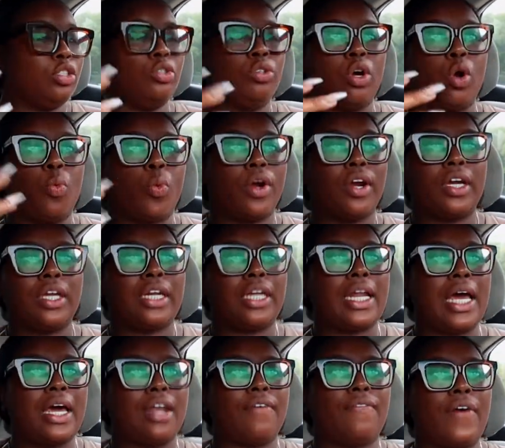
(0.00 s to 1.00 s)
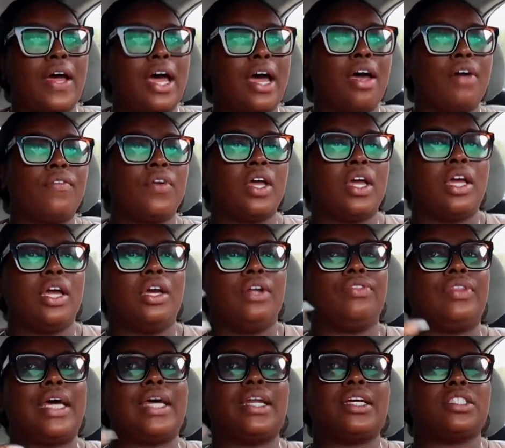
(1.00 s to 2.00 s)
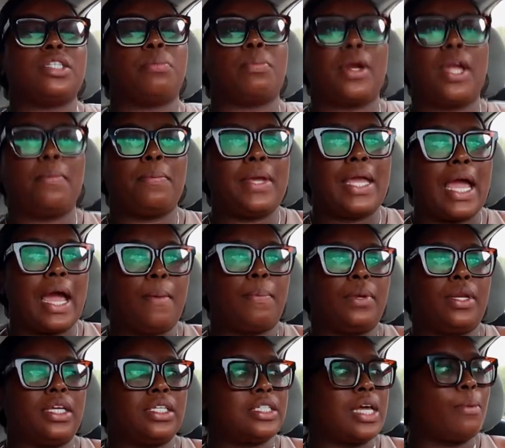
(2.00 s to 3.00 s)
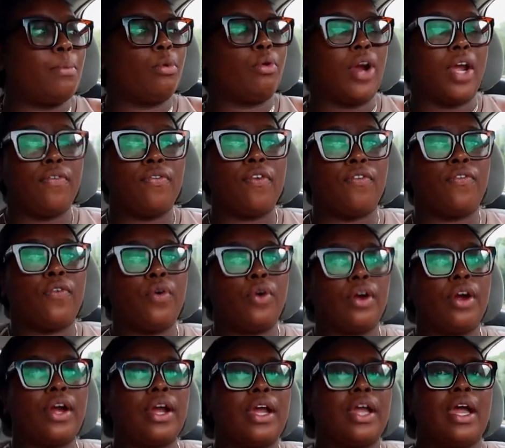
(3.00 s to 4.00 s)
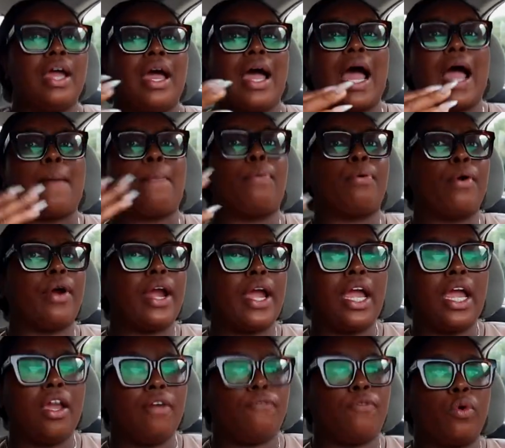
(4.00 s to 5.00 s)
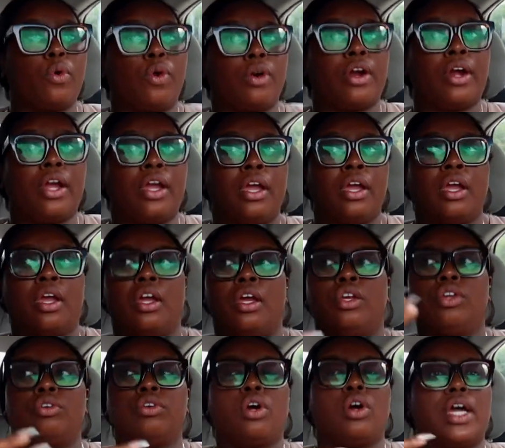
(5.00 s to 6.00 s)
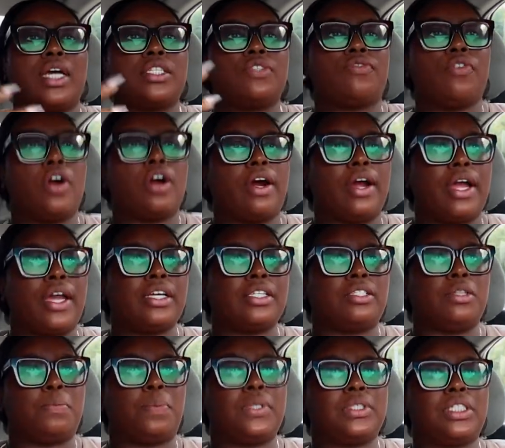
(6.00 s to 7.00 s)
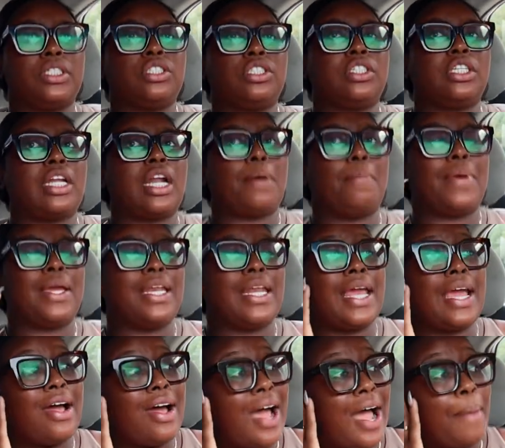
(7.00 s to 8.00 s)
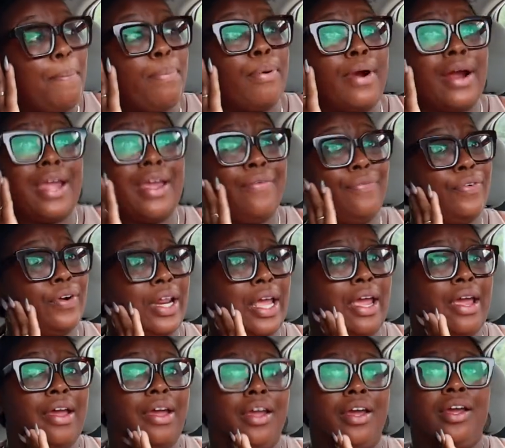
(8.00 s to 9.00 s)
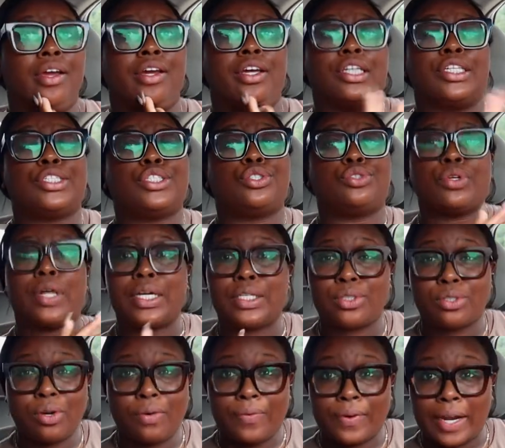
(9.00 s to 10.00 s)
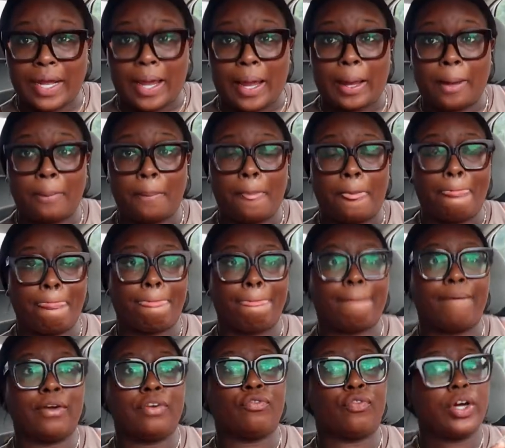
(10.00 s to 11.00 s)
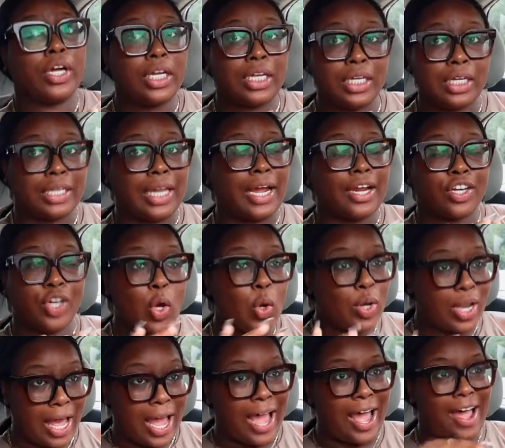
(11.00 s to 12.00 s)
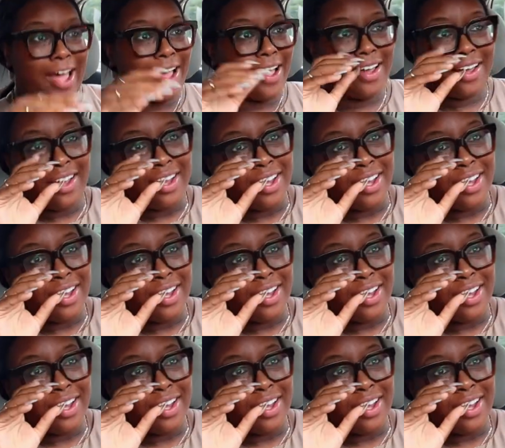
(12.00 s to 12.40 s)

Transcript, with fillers: You know, working nine to five, that doesn't bring me happiness. I'm grateful for it. I prayed for it. You know, as far as the position that I'm in now, I prayed for that. Stressed over that. Really, like no lie.